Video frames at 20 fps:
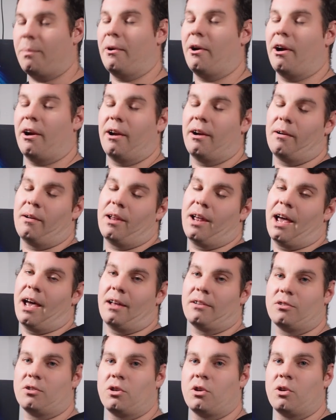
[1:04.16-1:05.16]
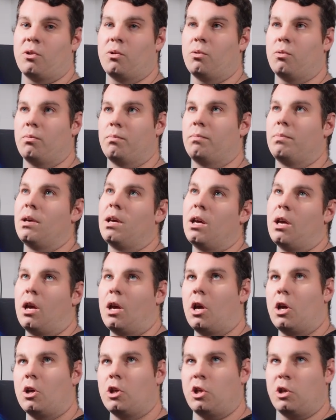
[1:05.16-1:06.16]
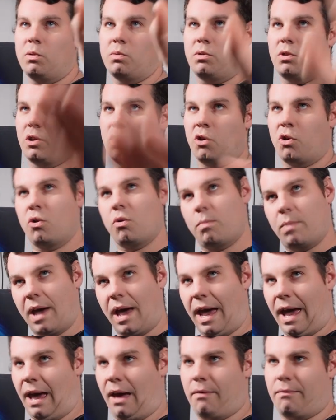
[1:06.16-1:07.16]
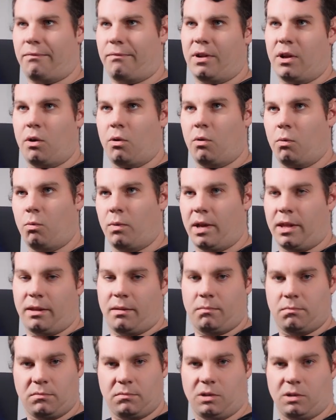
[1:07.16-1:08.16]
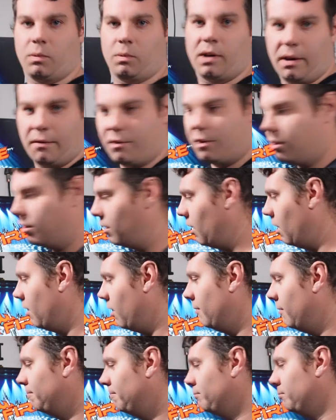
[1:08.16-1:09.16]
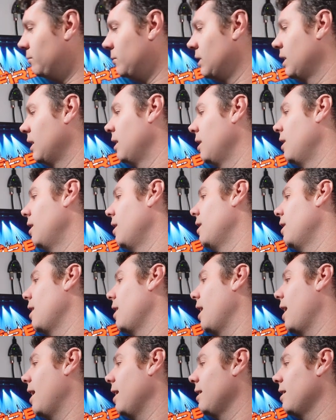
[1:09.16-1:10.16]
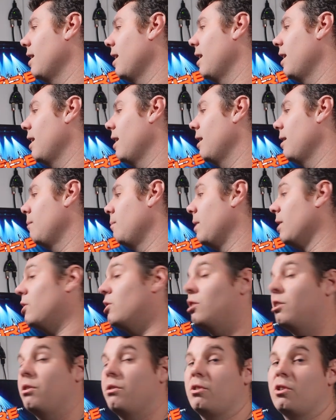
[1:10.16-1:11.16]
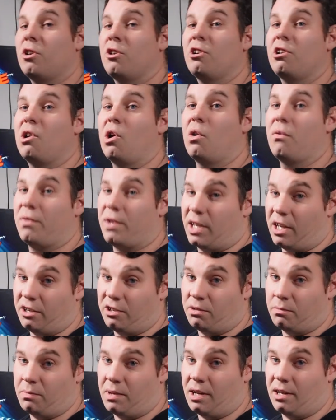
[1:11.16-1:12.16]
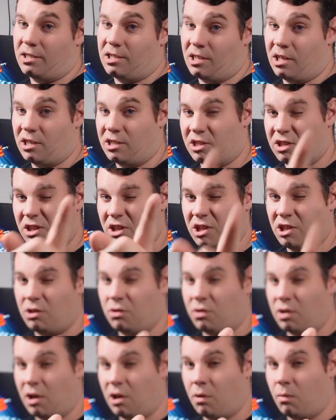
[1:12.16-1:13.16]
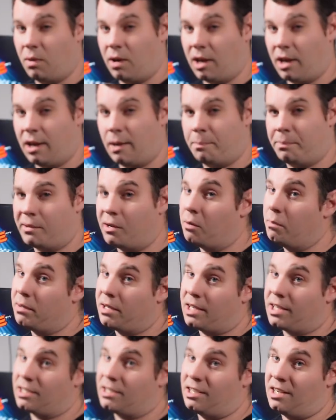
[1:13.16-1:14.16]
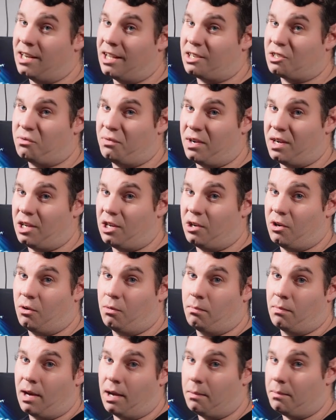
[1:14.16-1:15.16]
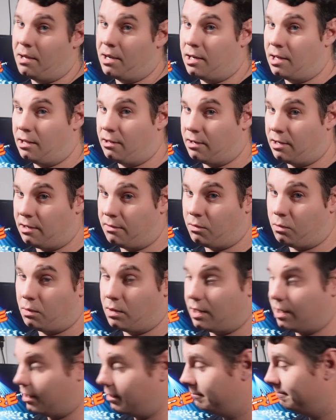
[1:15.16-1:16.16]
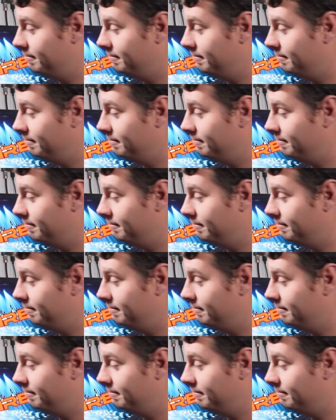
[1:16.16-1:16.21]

our OutTube YouTube outflow rhythms, whatever you call it. And make sure you turn your notification bells on so that you know when I upload, because the next video might be another giveaway.